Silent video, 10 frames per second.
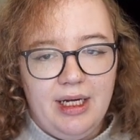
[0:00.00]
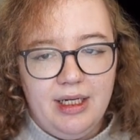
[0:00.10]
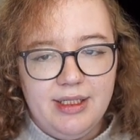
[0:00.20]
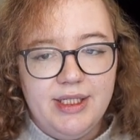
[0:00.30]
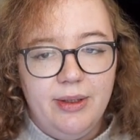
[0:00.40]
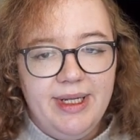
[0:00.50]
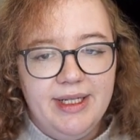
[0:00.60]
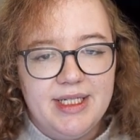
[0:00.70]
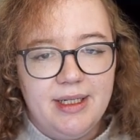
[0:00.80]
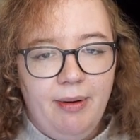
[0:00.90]
So we can
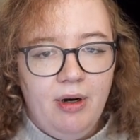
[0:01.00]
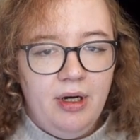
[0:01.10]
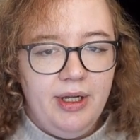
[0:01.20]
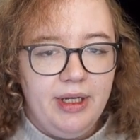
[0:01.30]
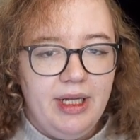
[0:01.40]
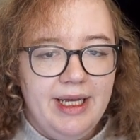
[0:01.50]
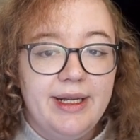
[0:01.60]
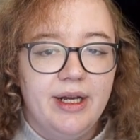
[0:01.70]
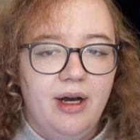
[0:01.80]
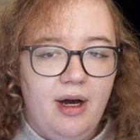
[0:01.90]
support
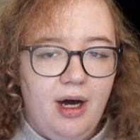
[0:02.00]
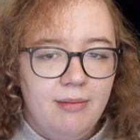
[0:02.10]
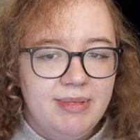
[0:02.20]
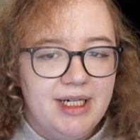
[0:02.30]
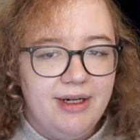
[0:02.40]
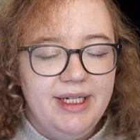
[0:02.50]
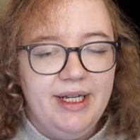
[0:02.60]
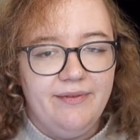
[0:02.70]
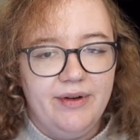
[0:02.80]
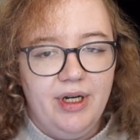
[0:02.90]
arbitrary
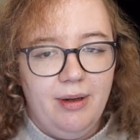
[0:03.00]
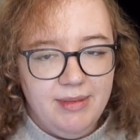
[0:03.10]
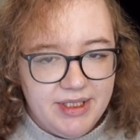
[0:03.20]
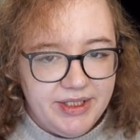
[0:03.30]
different numbers